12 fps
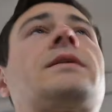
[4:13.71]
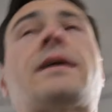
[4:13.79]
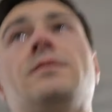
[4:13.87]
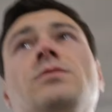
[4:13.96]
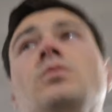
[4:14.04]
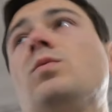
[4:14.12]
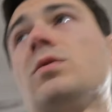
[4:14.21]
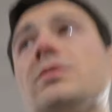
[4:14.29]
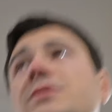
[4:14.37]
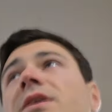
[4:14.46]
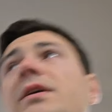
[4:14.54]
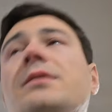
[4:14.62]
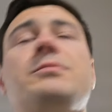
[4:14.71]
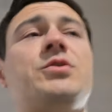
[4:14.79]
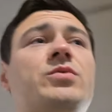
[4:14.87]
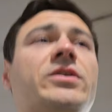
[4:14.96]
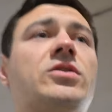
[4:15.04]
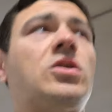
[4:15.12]
Got a little work done in
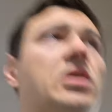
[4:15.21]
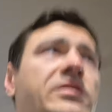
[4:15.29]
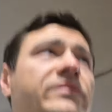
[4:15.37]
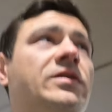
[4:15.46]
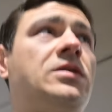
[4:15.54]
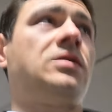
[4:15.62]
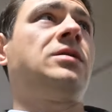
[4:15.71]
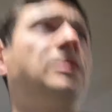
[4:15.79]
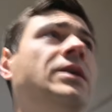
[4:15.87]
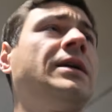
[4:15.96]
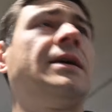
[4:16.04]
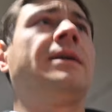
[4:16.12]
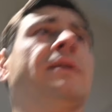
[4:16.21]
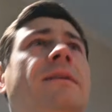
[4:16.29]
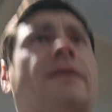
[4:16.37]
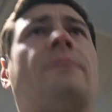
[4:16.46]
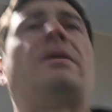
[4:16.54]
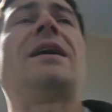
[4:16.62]
between coffee.
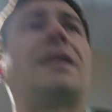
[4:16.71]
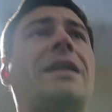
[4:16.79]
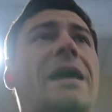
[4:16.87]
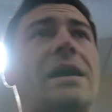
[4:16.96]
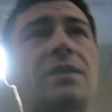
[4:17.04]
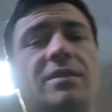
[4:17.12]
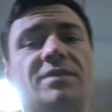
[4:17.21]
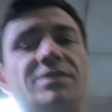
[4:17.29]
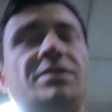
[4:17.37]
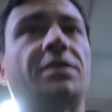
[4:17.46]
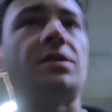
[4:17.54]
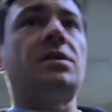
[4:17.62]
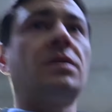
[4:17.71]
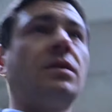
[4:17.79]
I'm headed out of the city